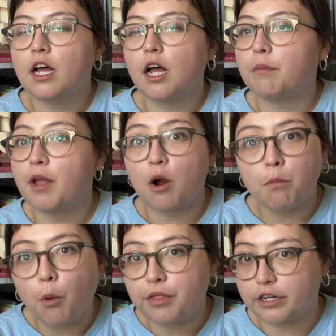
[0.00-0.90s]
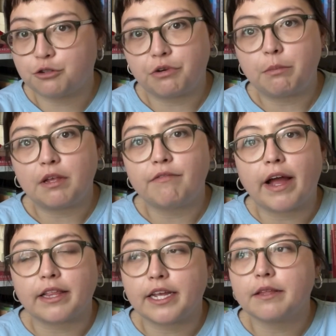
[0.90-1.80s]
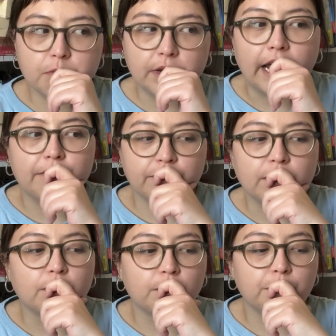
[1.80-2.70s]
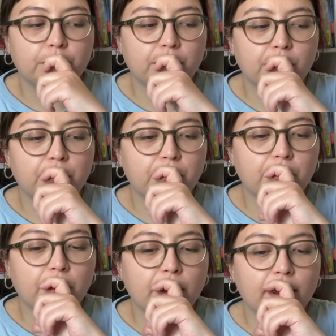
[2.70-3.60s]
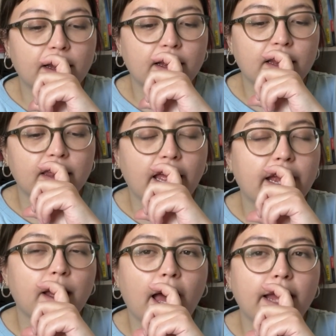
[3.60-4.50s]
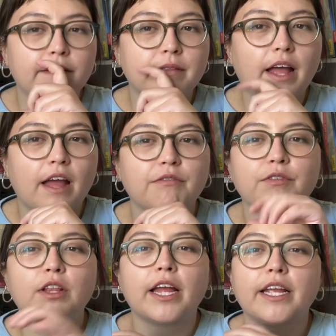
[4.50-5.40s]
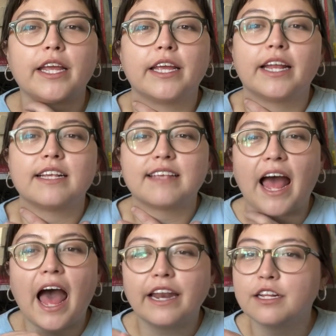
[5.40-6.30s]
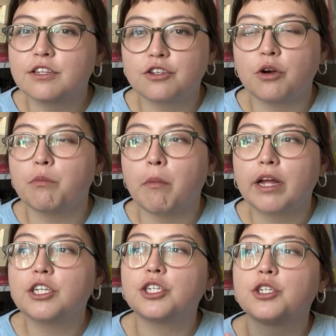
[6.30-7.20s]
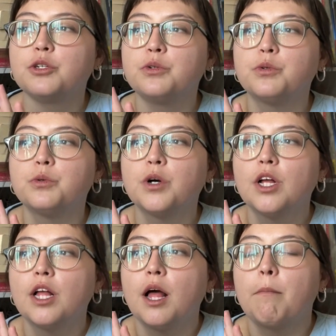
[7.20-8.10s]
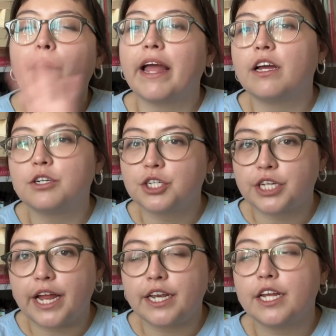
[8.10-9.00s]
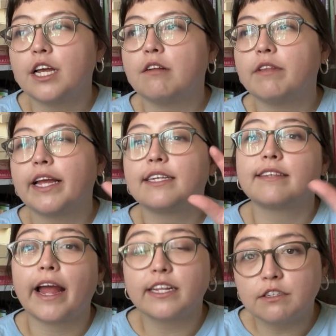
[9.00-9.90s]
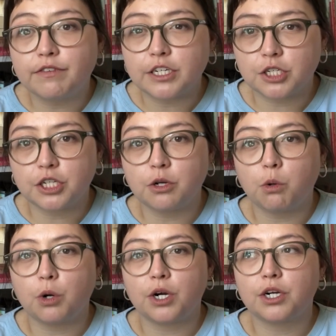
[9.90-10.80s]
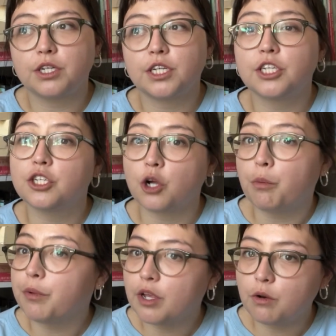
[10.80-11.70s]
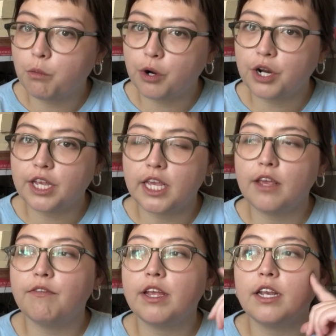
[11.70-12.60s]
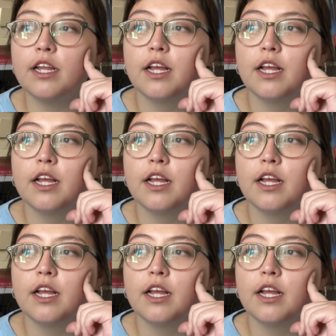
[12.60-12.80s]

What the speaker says: They are both extremely violent, but I feel like it has added so much to my understanding of like science fiction or dystopian work even.